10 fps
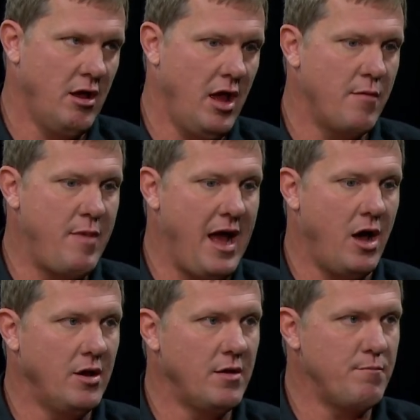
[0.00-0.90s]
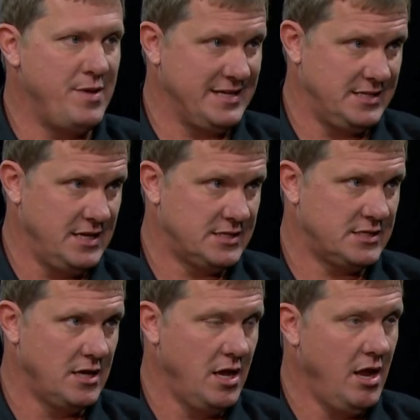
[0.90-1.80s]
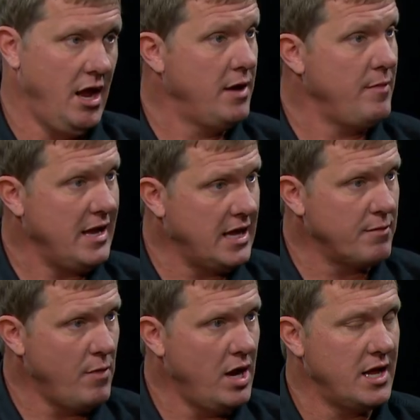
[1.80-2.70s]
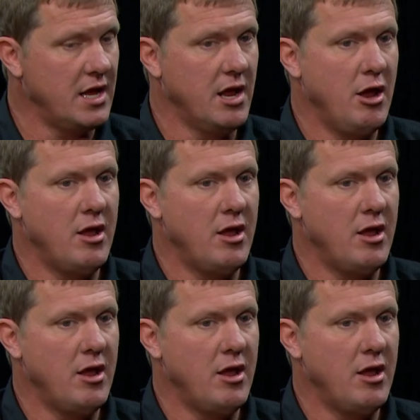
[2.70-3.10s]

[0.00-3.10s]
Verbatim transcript: about business mm -hmm. and making money.